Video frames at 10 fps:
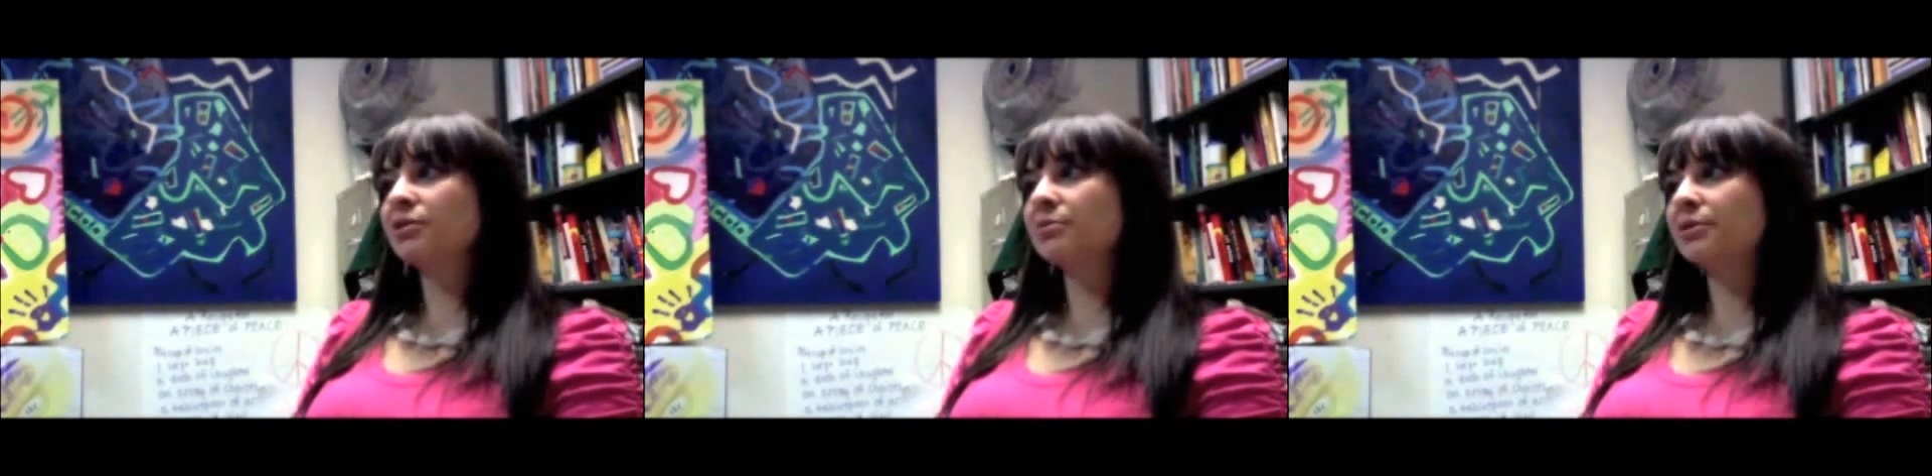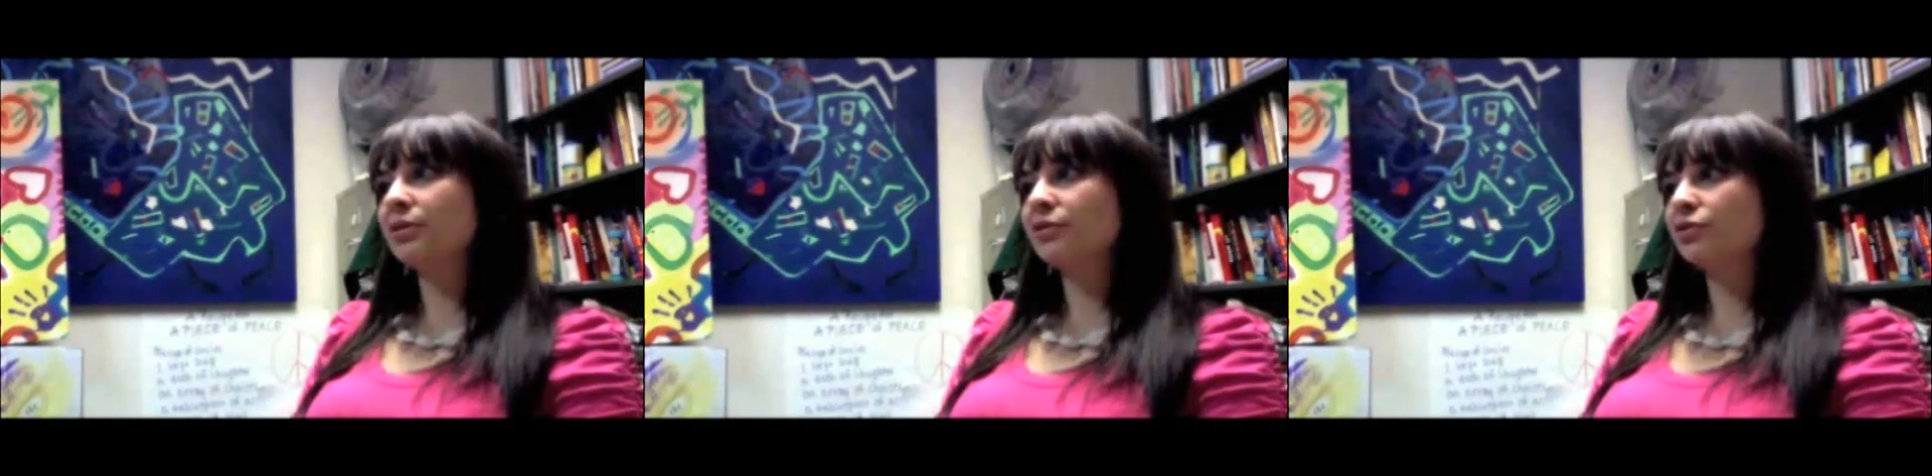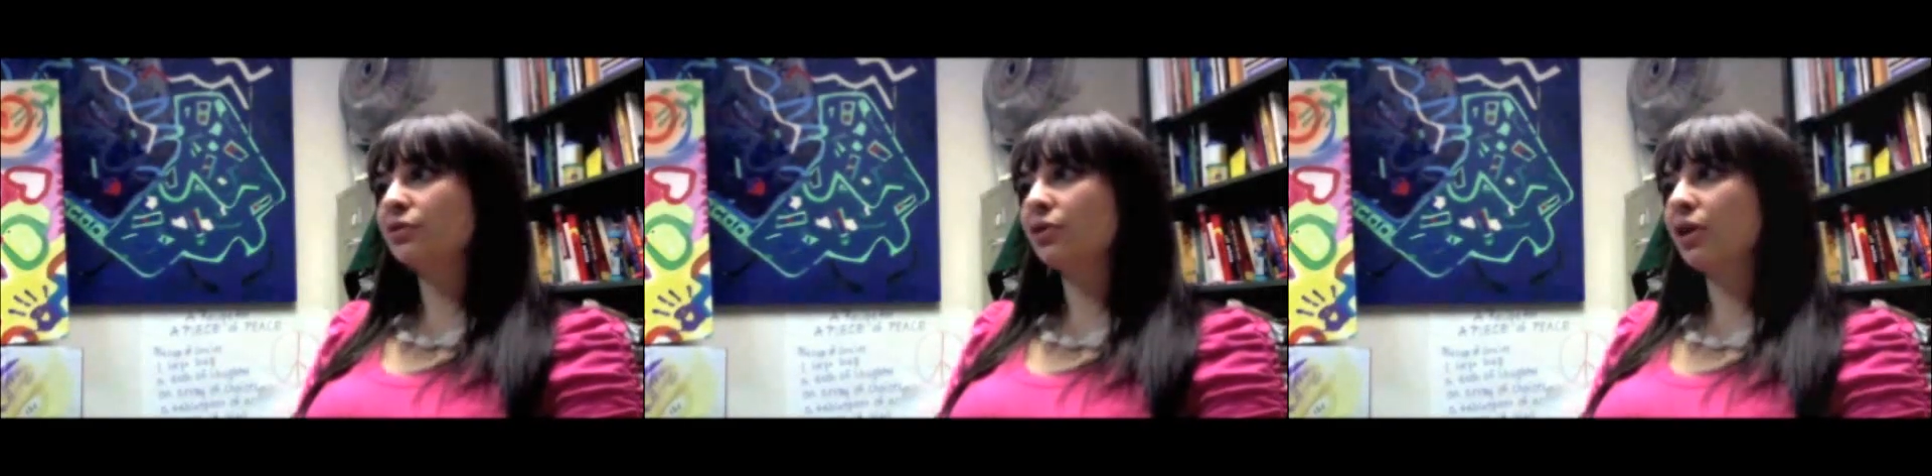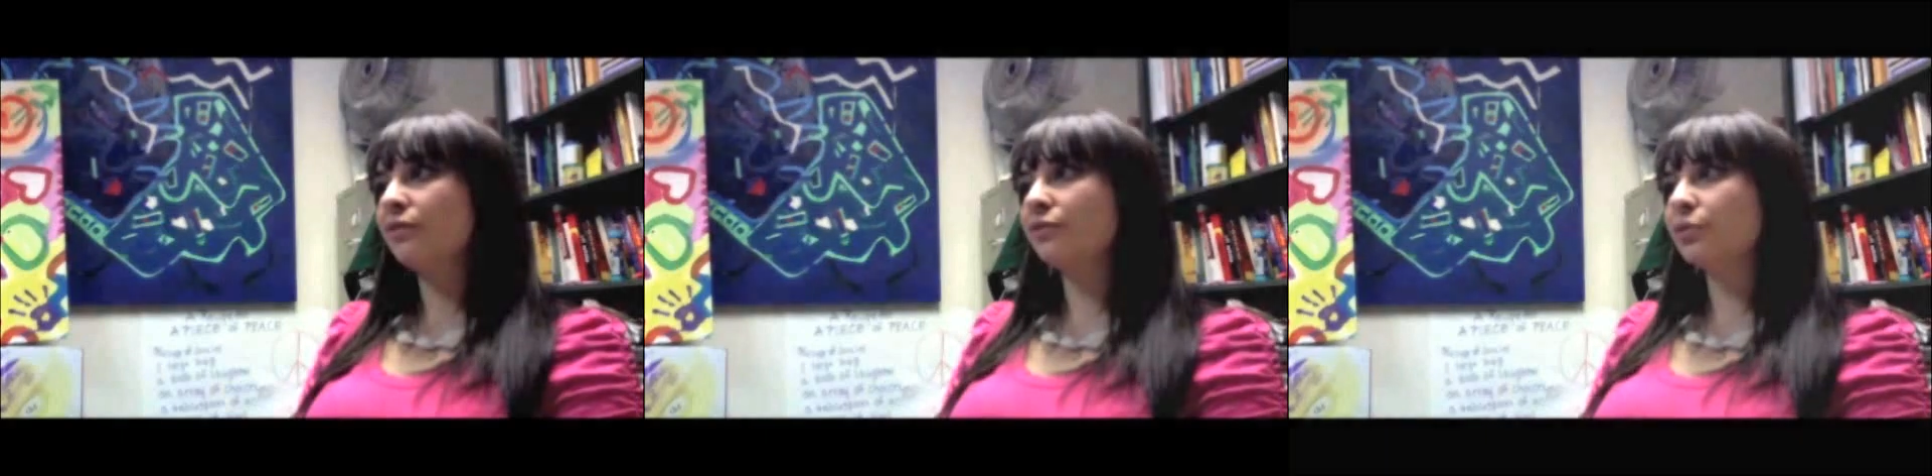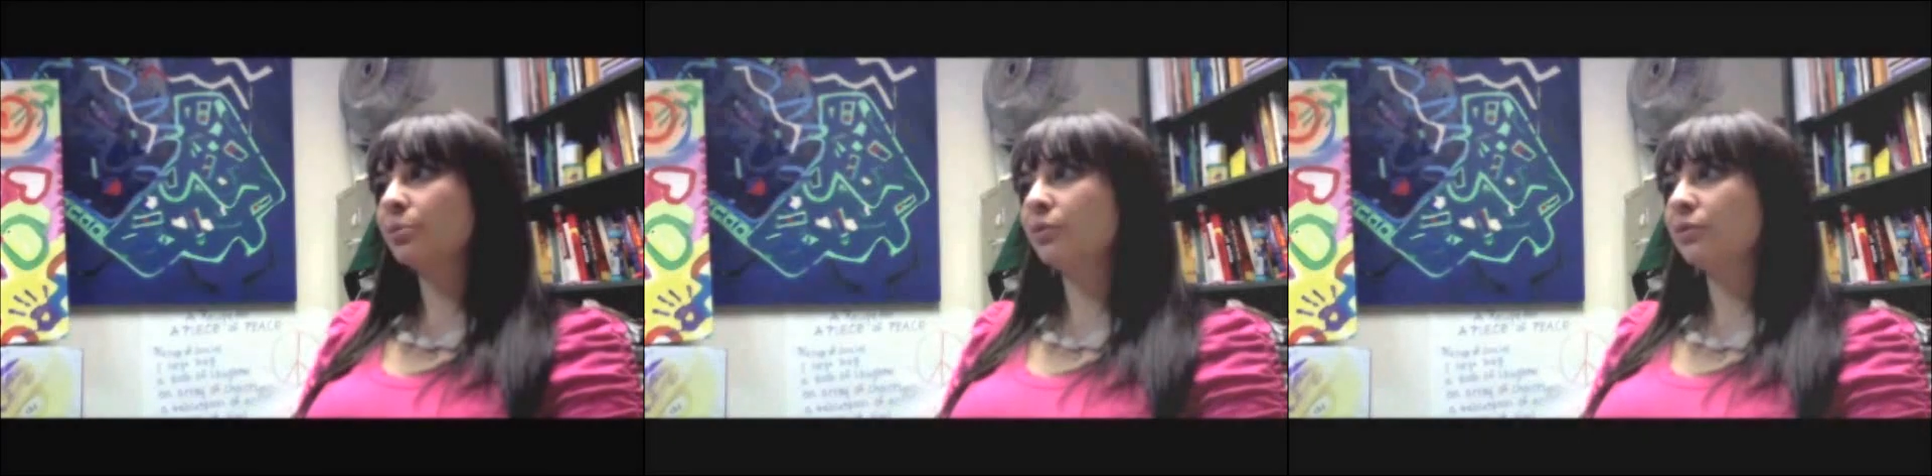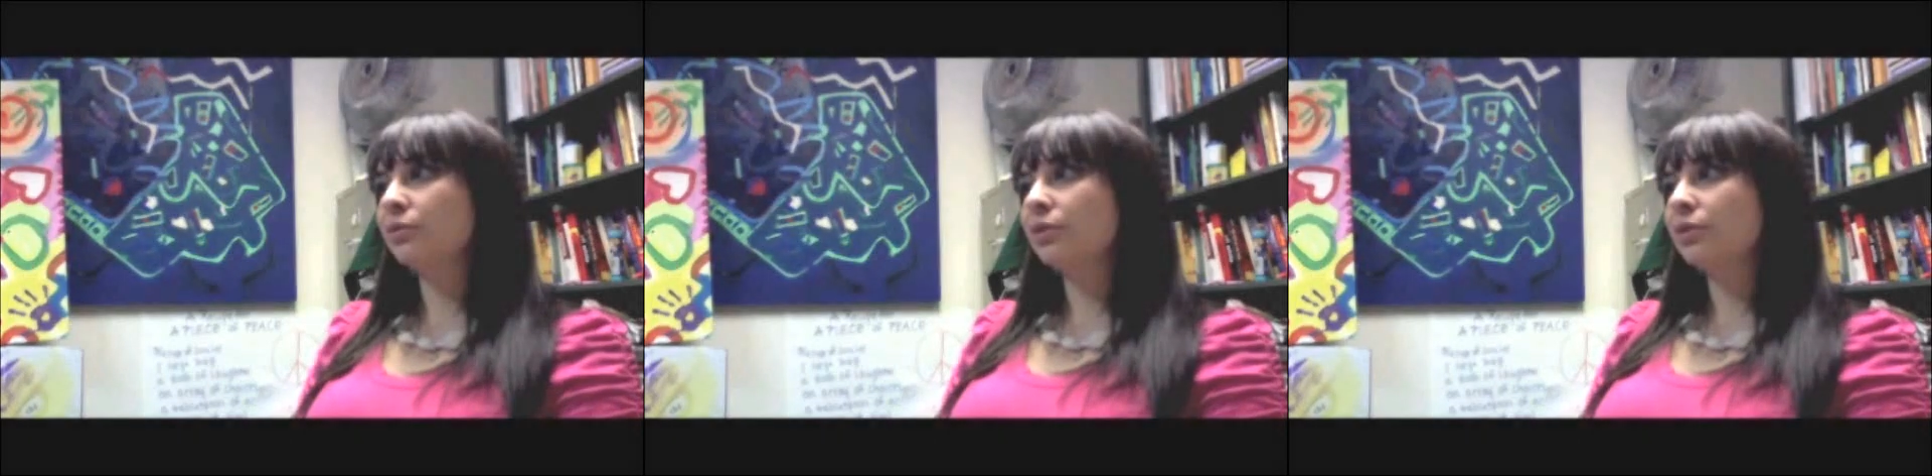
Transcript: themselves so they're comfortable,